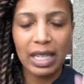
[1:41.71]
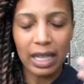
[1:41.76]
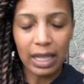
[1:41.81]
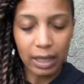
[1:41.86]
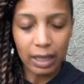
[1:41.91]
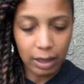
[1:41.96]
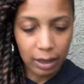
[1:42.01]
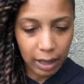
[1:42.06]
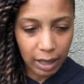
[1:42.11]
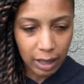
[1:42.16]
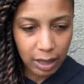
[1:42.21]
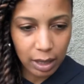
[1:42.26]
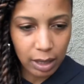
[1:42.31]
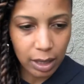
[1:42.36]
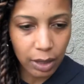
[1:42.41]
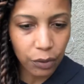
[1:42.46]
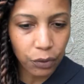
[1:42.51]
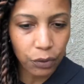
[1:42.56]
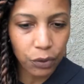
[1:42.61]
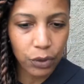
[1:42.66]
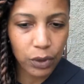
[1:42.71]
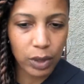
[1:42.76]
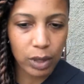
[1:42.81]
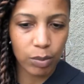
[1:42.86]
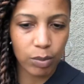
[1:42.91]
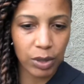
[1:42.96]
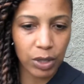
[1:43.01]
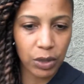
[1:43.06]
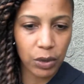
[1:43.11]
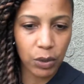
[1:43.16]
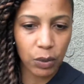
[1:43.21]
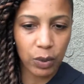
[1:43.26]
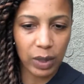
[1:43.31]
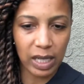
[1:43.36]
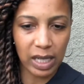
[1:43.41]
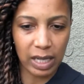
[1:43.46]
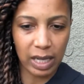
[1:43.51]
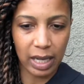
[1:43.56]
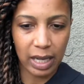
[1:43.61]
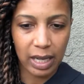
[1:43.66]
It's like the difference
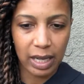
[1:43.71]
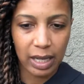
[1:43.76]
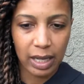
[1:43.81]
between